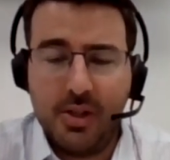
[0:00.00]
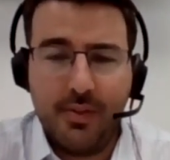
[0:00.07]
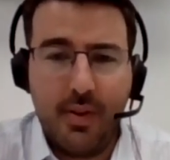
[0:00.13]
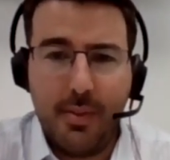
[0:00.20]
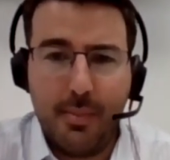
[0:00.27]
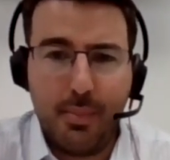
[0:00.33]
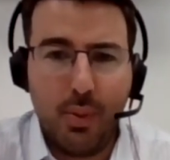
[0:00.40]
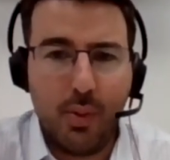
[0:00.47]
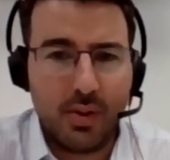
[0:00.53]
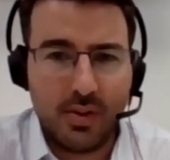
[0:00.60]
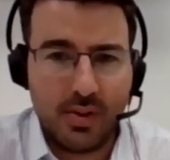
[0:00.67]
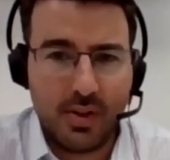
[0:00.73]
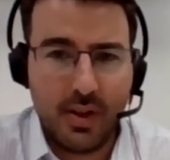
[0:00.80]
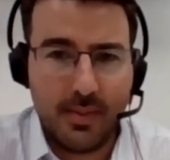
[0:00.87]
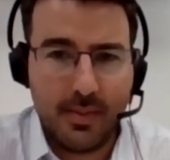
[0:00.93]
is very
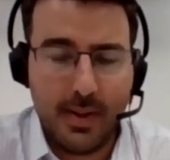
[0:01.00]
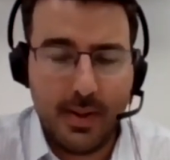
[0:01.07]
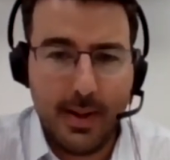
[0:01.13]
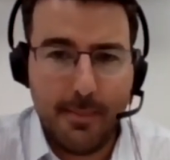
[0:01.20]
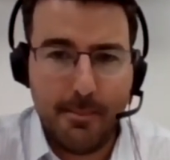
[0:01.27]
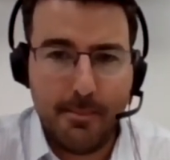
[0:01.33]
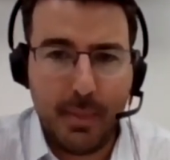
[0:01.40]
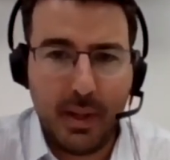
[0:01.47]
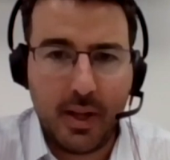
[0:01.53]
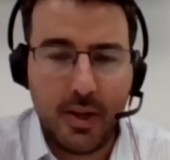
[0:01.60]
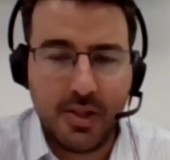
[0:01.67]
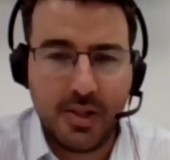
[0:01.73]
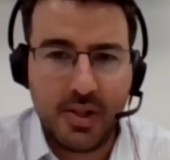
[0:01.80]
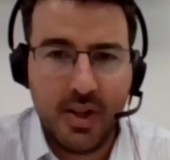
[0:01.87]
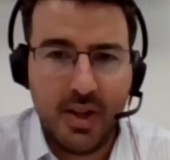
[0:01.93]
important here
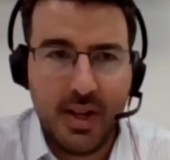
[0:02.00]
because,